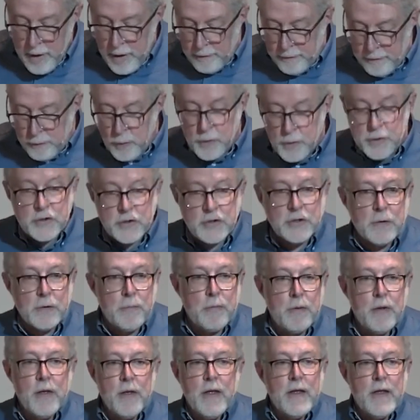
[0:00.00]
of
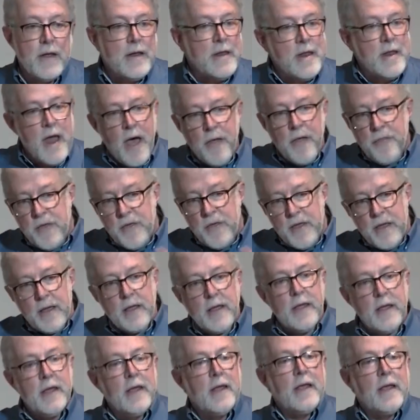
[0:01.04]
worship.
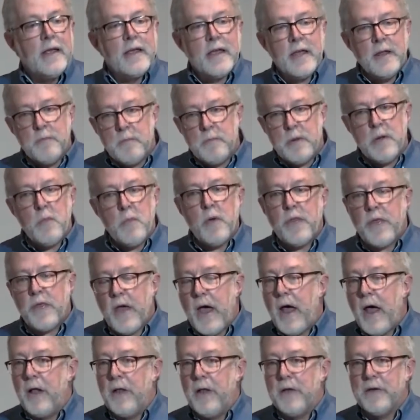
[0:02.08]
Nothing can be
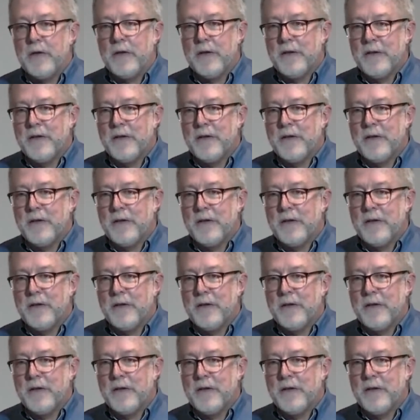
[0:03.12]
withheld.